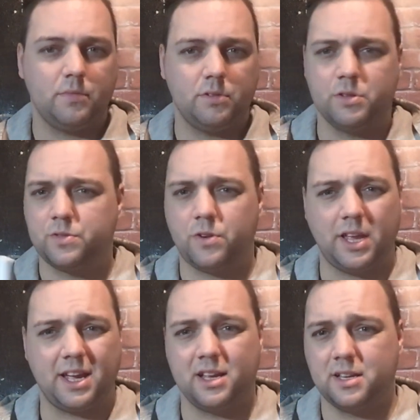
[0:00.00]
was for
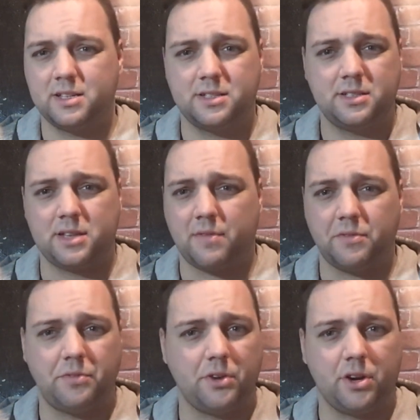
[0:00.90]
like a
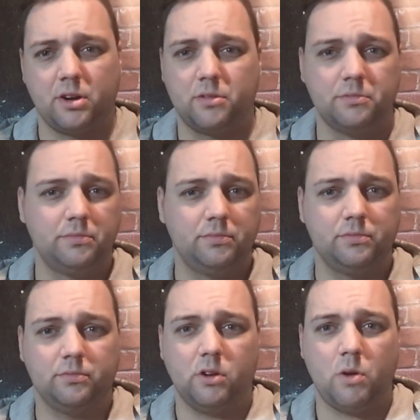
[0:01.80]
7-footer
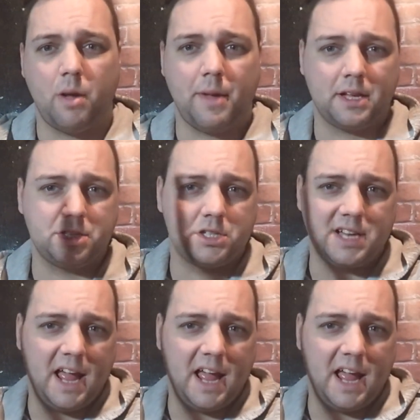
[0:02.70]
a while back. It's just an